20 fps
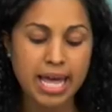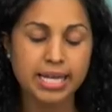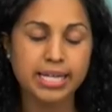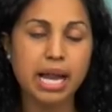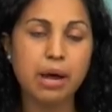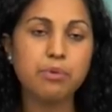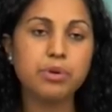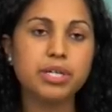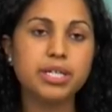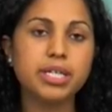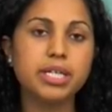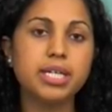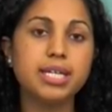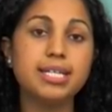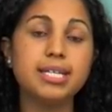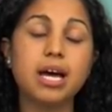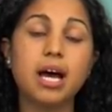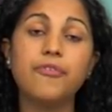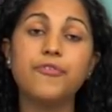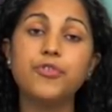Now we're going to need
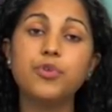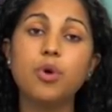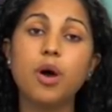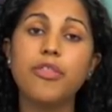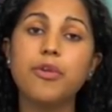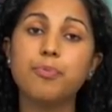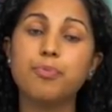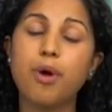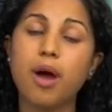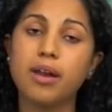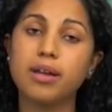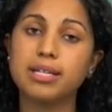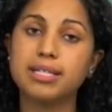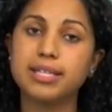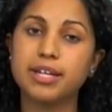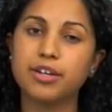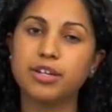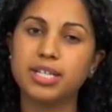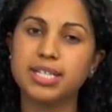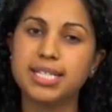a few other products
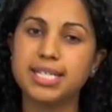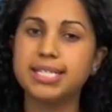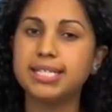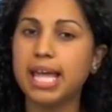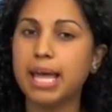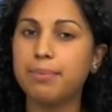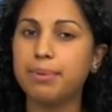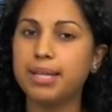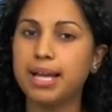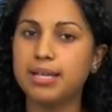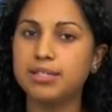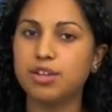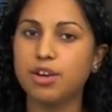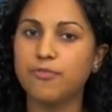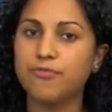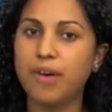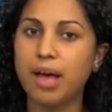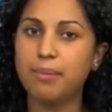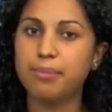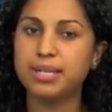that are going to stabilize our
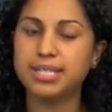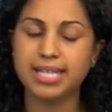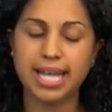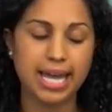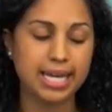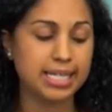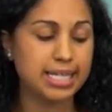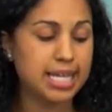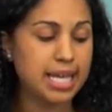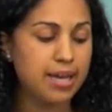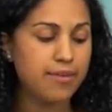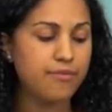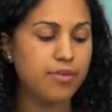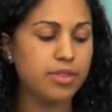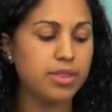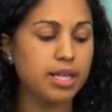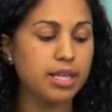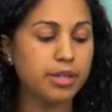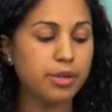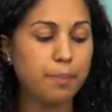fabrics and give
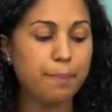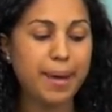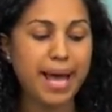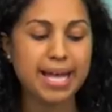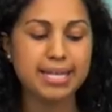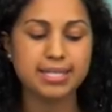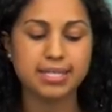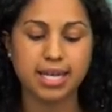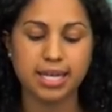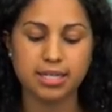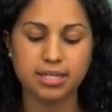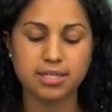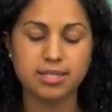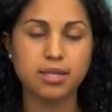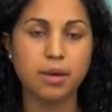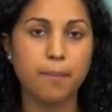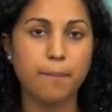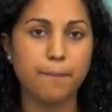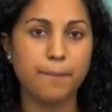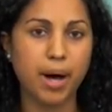the little basket
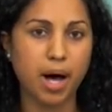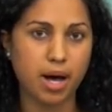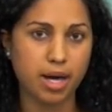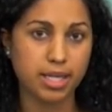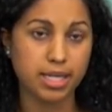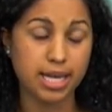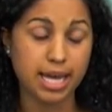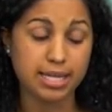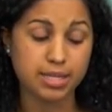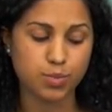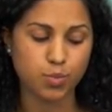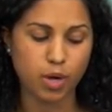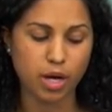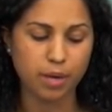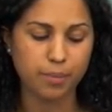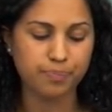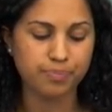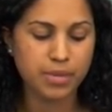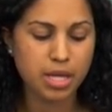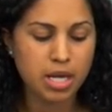some body as
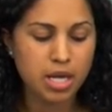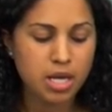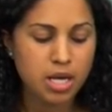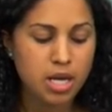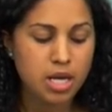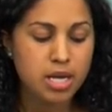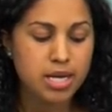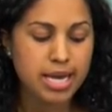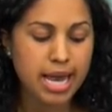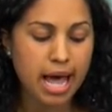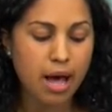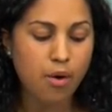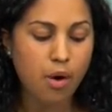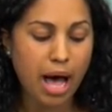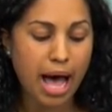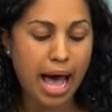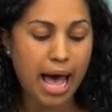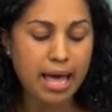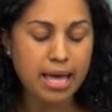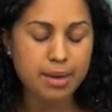well. Now,
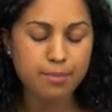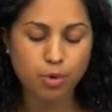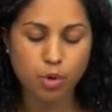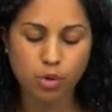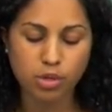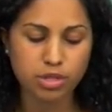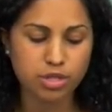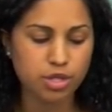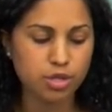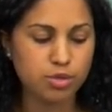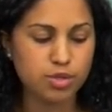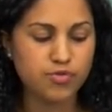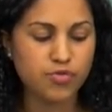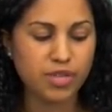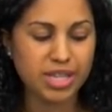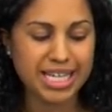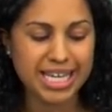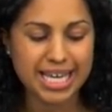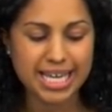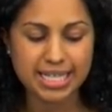I am going to use for
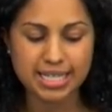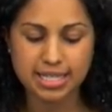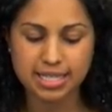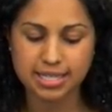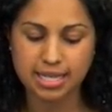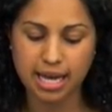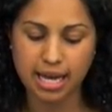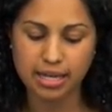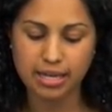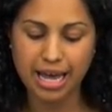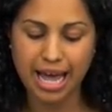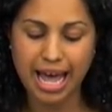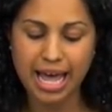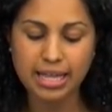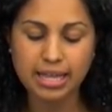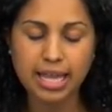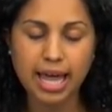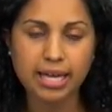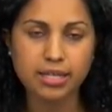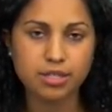the inside, I
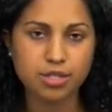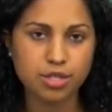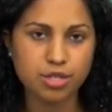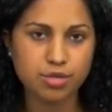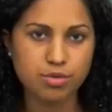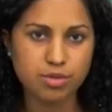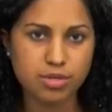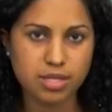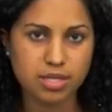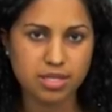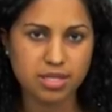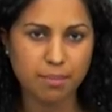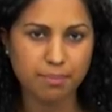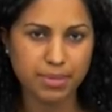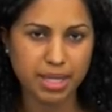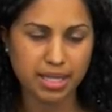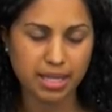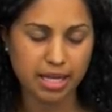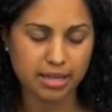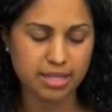like to use
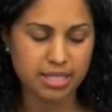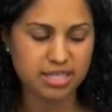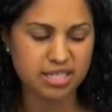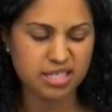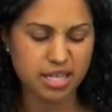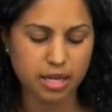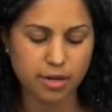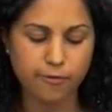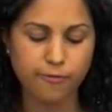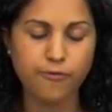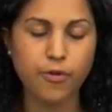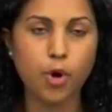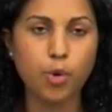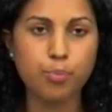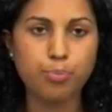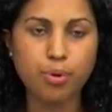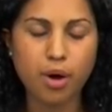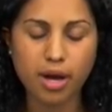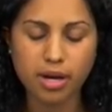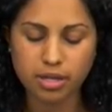something like this. Is like a foam
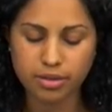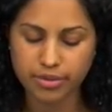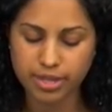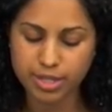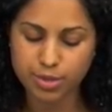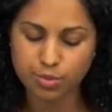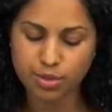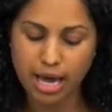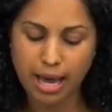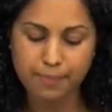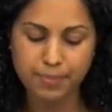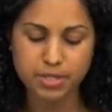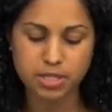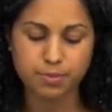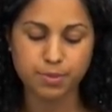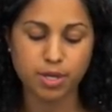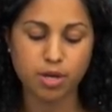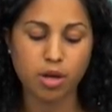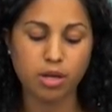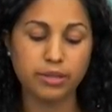product. This one happens to
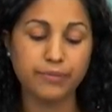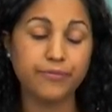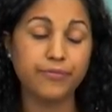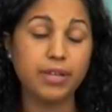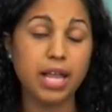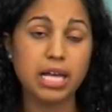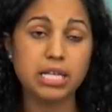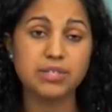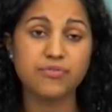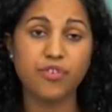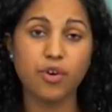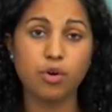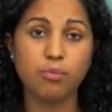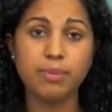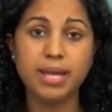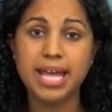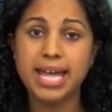be called Flex Foam.